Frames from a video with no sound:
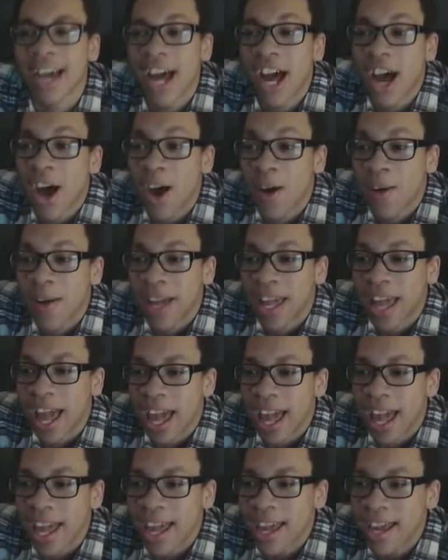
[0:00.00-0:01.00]

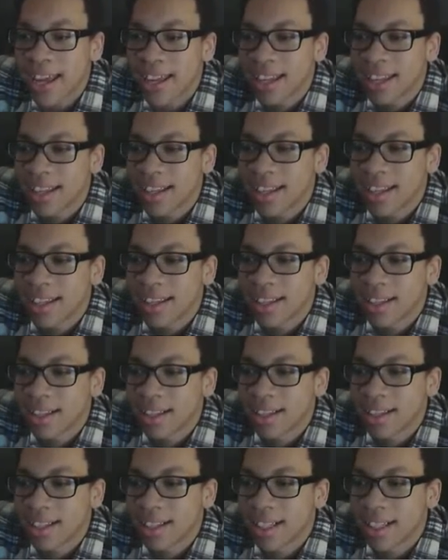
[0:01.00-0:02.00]
okay?
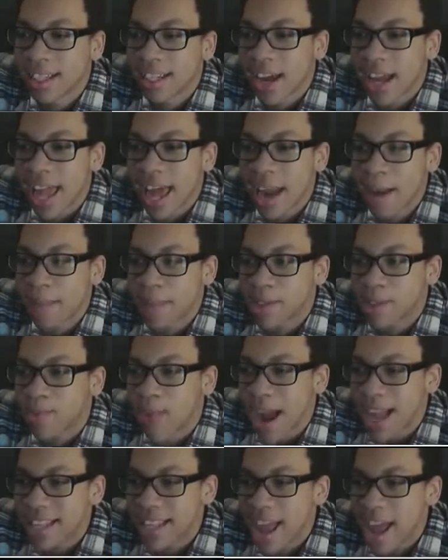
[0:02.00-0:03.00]
Look at him, he's
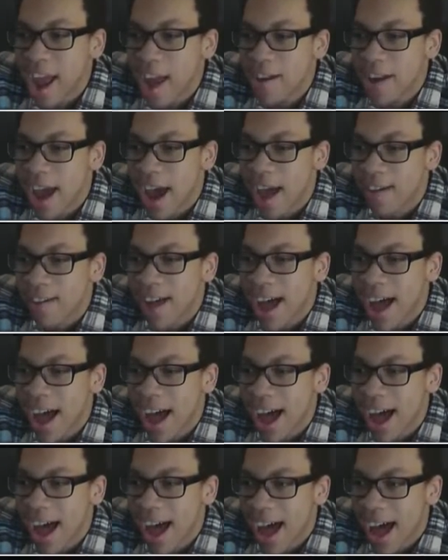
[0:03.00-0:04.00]
right there now. Ha ha
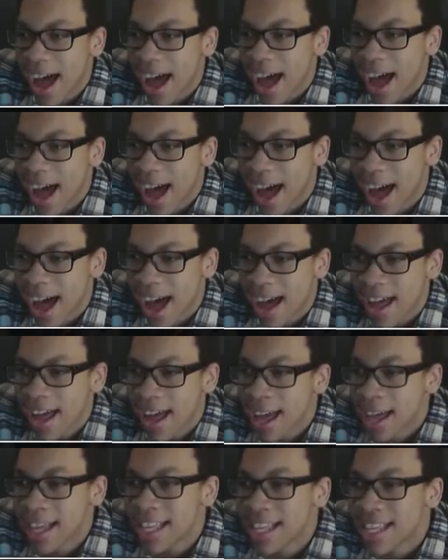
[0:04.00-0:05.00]
ha ha
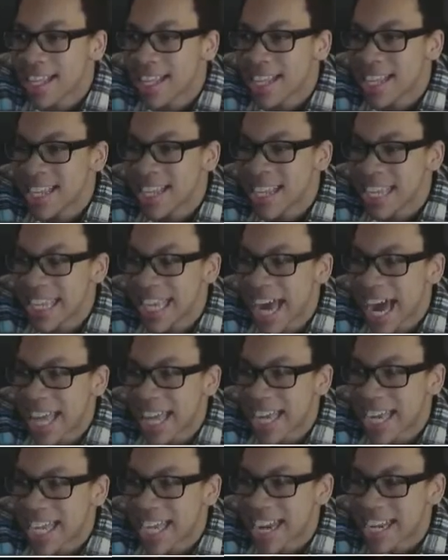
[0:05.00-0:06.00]

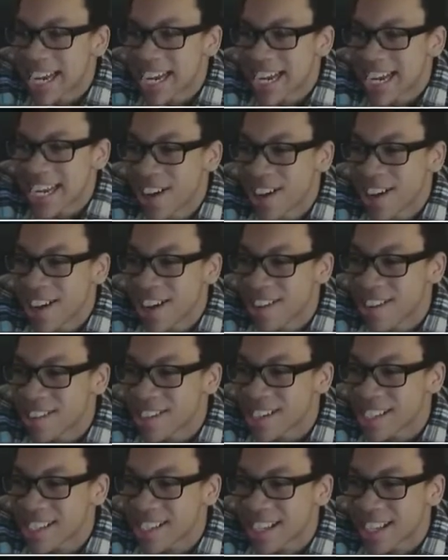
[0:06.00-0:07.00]
ha You're
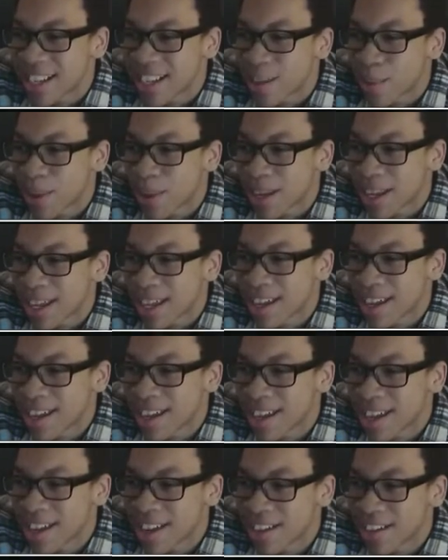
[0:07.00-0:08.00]
a silly Willy.
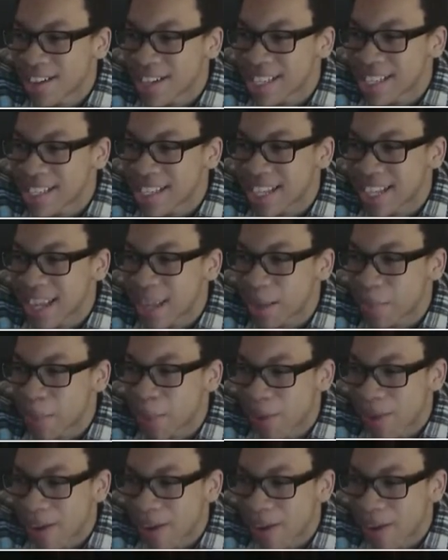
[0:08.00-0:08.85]
You're a silly boy,